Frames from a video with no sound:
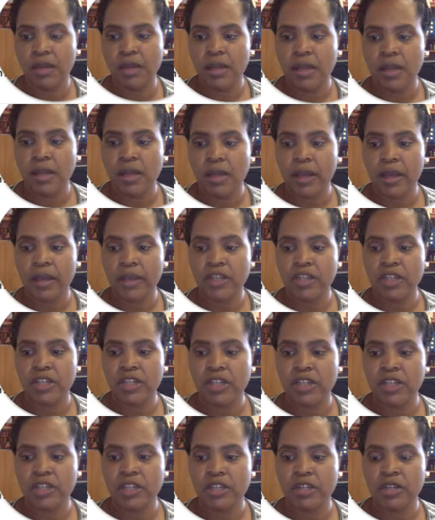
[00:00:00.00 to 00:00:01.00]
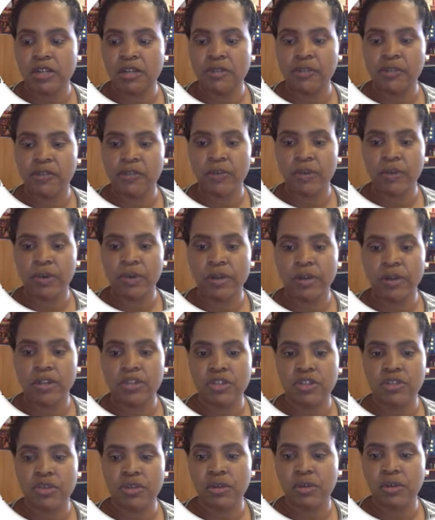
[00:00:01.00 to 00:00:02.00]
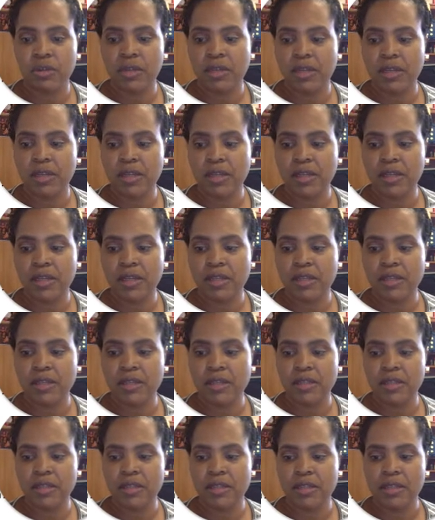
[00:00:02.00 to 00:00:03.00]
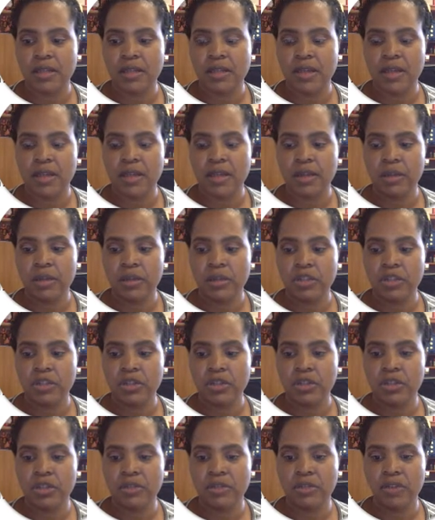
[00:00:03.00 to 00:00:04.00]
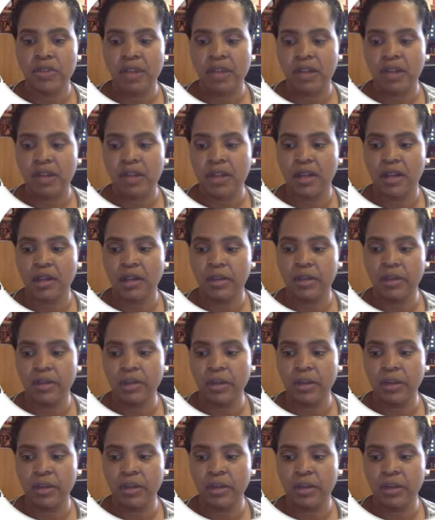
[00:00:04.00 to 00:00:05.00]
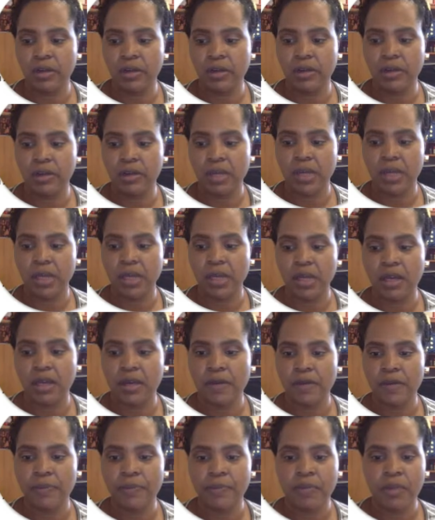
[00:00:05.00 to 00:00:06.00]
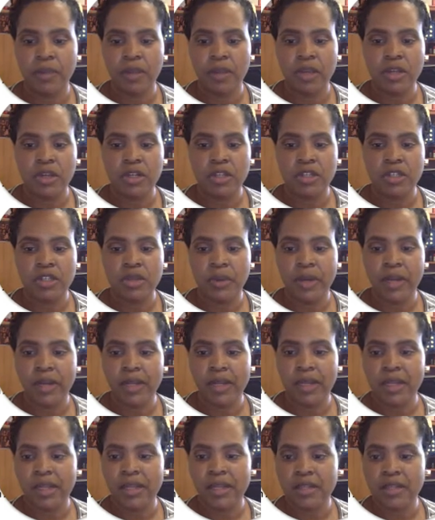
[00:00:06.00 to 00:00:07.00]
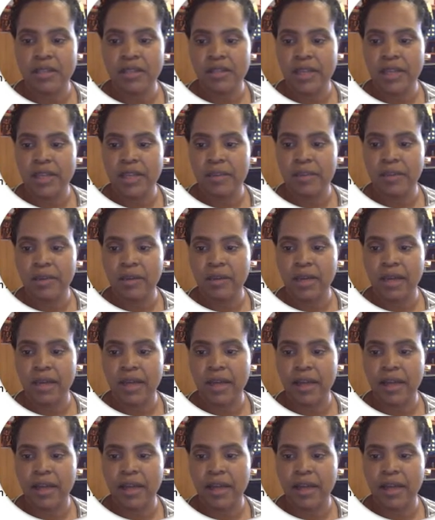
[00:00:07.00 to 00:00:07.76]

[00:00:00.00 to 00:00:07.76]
I change it to a 4-stroke thickness, and then we'll choose a fun color. We'll go with green. So when I look at this table, I have